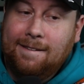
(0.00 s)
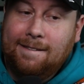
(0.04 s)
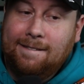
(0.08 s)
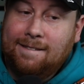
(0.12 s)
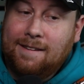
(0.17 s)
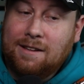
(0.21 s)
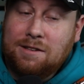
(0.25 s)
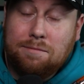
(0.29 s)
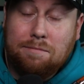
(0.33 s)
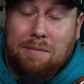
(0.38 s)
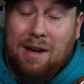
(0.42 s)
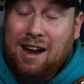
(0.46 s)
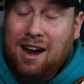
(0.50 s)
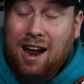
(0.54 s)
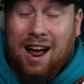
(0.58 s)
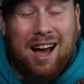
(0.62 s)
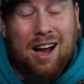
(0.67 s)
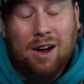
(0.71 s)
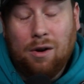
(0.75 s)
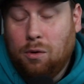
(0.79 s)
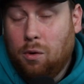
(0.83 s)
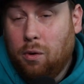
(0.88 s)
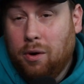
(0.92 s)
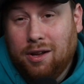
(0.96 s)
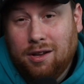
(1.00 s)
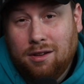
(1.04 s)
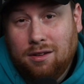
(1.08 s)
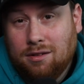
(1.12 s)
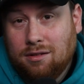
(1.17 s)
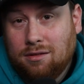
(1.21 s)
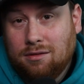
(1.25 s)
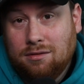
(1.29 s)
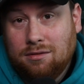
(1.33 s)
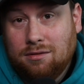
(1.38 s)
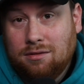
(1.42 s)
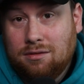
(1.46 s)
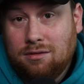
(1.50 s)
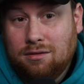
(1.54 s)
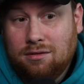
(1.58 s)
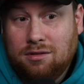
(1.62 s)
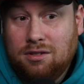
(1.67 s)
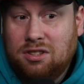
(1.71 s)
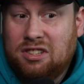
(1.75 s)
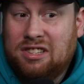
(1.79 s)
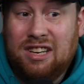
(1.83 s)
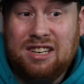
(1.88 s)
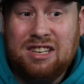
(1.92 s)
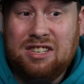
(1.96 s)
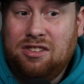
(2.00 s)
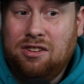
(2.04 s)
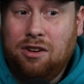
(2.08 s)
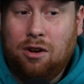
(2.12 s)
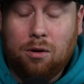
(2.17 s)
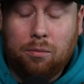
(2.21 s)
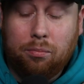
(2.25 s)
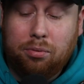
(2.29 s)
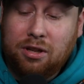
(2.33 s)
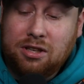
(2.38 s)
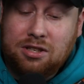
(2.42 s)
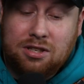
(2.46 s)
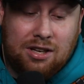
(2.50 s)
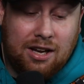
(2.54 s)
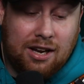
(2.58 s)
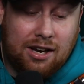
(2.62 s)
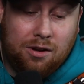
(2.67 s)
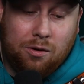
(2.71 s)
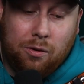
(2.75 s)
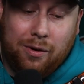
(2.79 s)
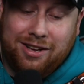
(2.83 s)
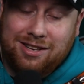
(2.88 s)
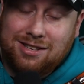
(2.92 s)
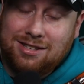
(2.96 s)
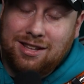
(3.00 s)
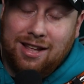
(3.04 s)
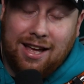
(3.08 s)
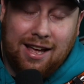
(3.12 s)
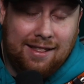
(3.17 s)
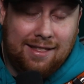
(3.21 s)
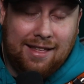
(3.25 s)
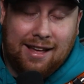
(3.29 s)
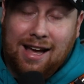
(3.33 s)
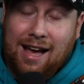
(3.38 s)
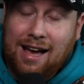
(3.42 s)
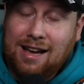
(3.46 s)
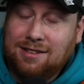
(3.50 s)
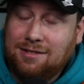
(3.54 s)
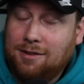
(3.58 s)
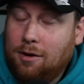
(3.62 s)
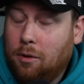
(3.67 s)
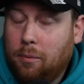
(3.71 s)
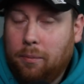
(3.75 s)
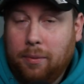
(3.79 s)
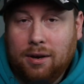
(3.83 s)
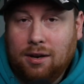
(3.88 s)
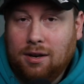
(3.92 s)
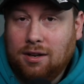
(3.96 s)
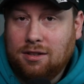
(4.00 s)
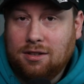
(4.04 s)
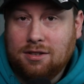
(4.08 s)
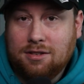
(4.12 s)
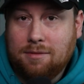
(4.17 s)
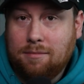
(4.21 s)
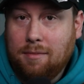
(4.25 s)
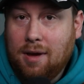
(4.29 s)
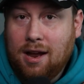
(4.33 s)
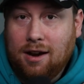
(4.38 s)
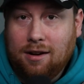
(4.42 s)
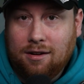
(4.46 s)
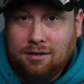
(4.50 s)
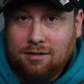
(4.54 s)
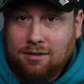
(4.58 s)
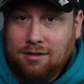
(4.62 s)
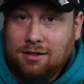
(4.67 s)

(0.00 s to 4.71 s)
Doesn't matter how quick. Send a zero blitz, you get a quick slant, the guy's open, it doesn't matter.